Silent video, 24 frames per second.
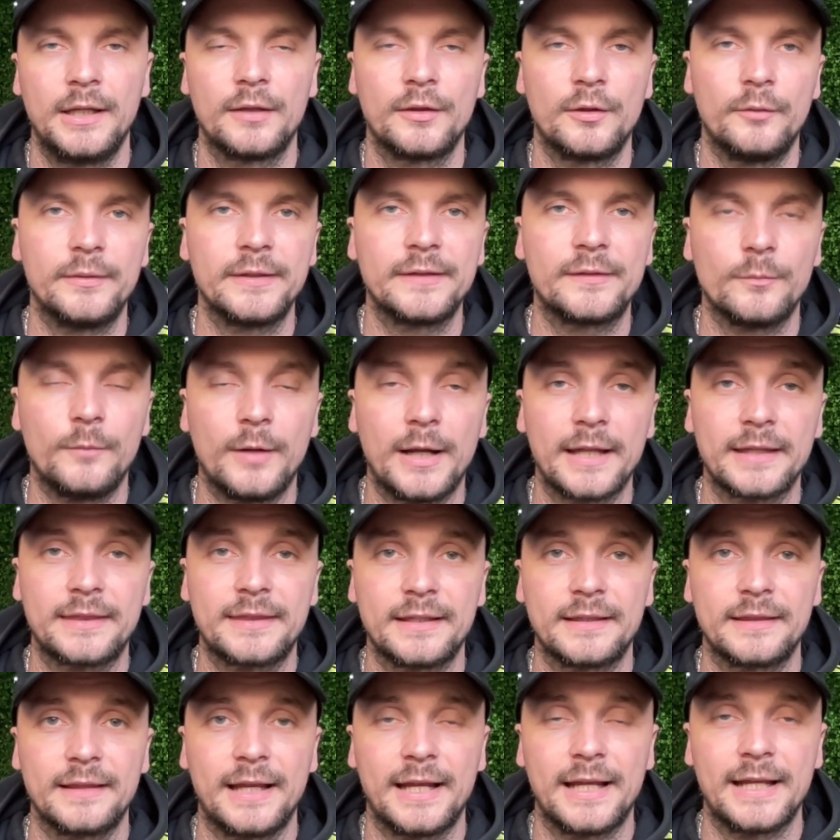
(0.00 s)
The reason why I
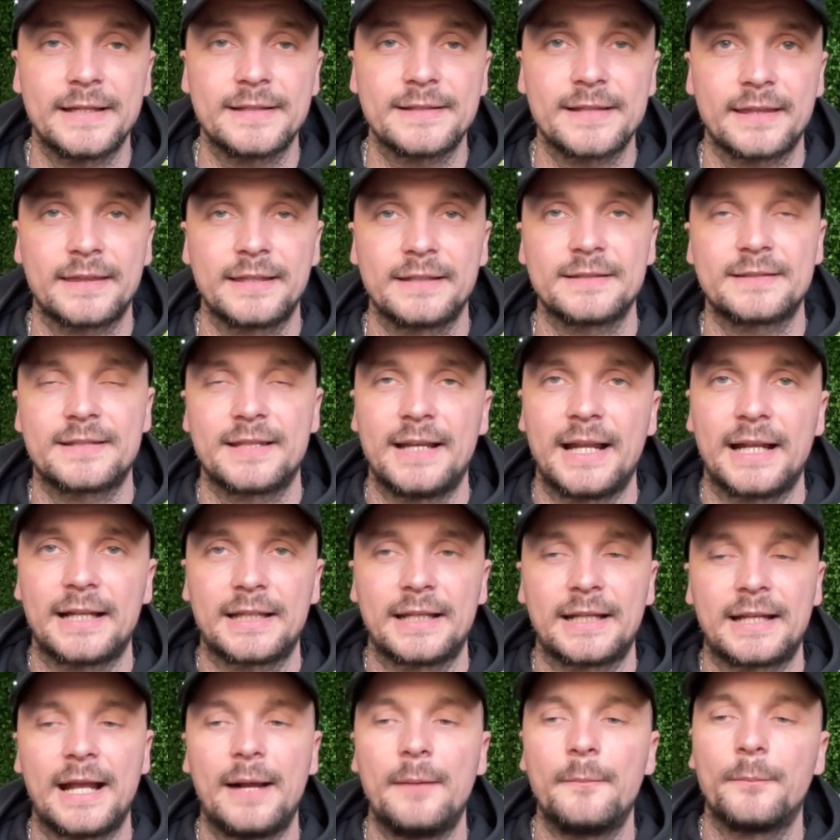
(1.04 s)
think that is I think
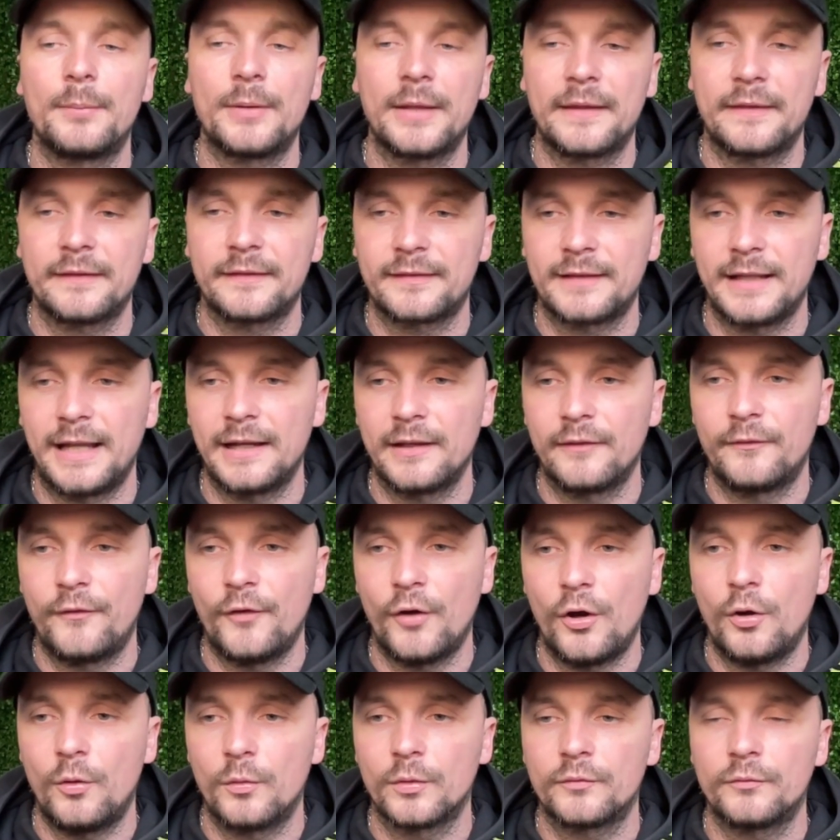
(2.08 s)
Tanaka can play the slightly
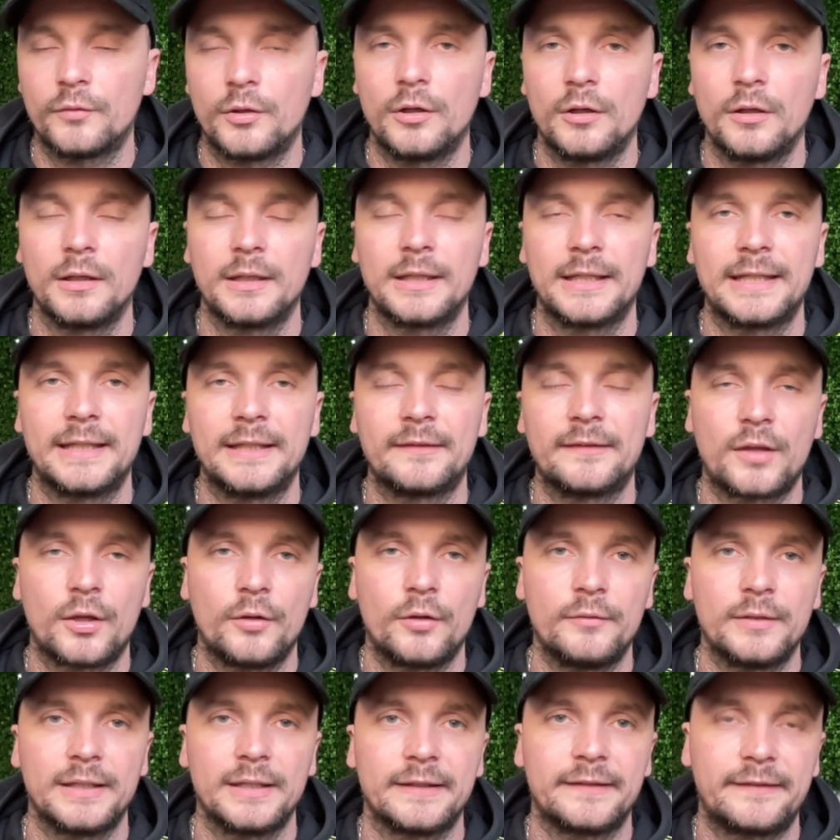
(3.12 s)
forward role. He is
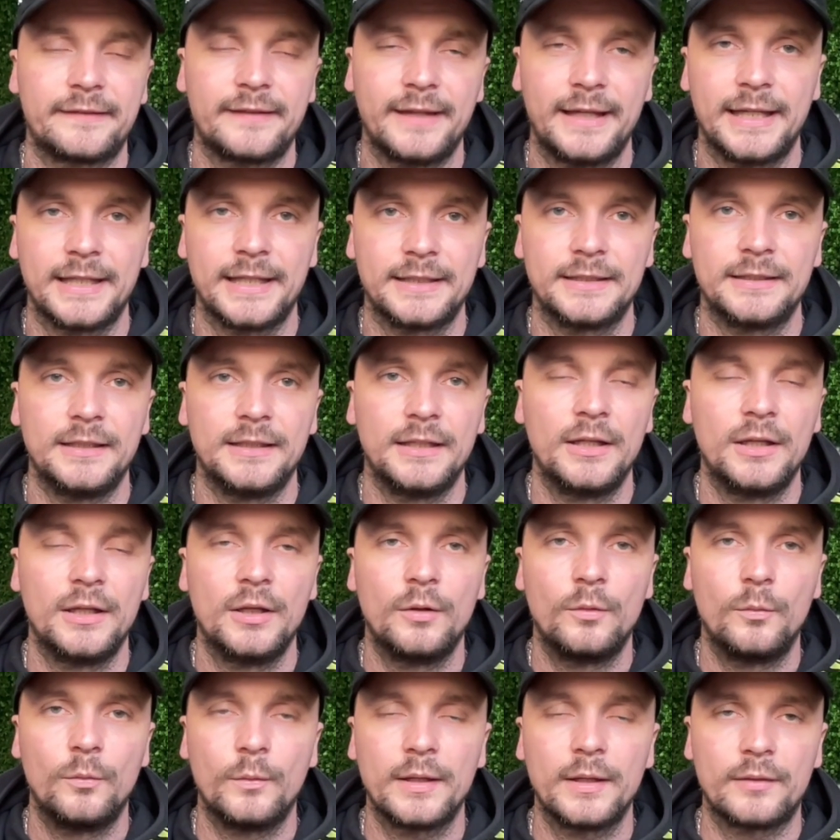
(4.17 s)
currently sitting
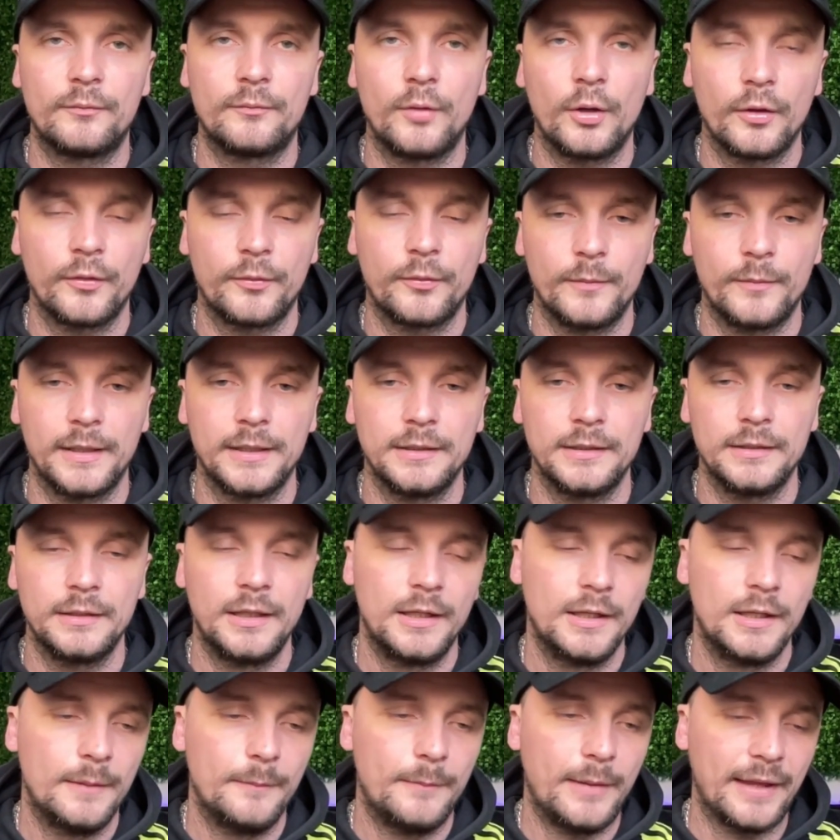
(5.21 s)
with Rothwell,
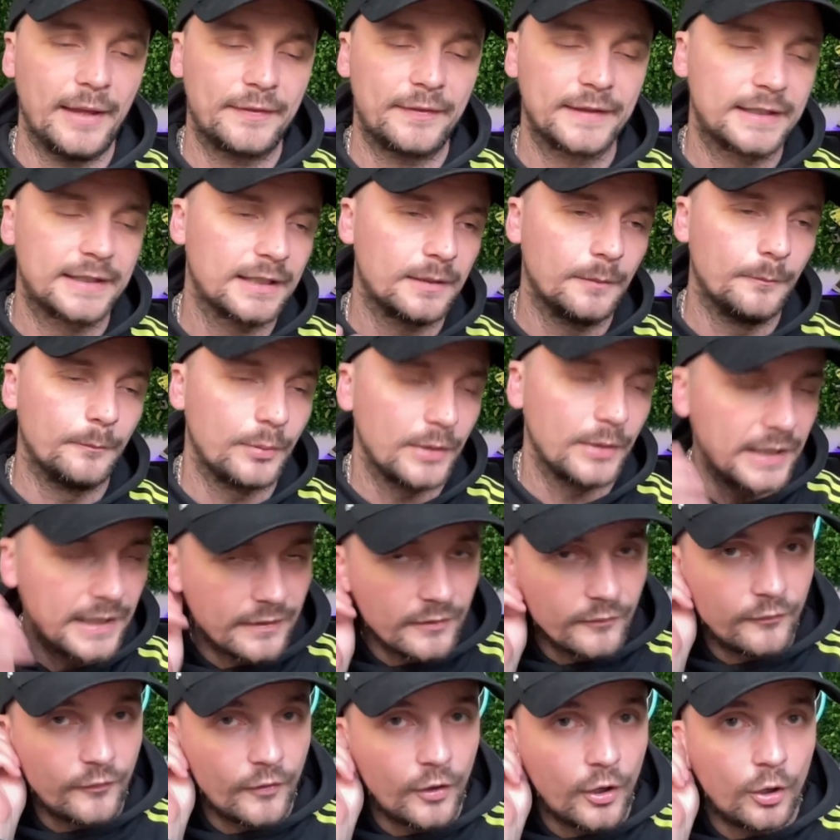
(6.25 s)
but I think he can play
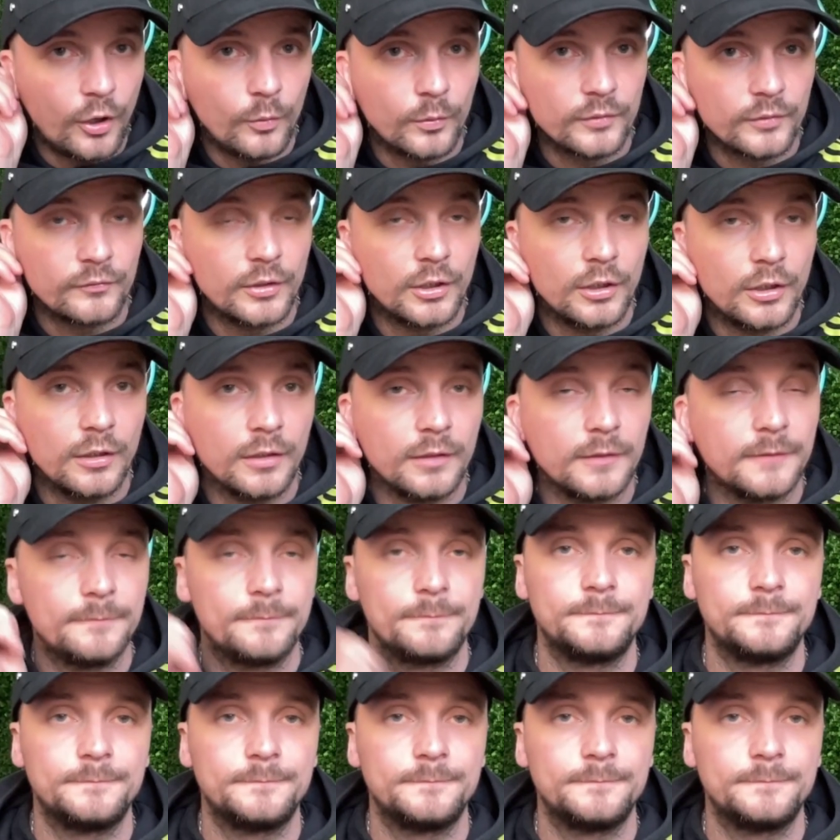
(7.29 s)
the forward role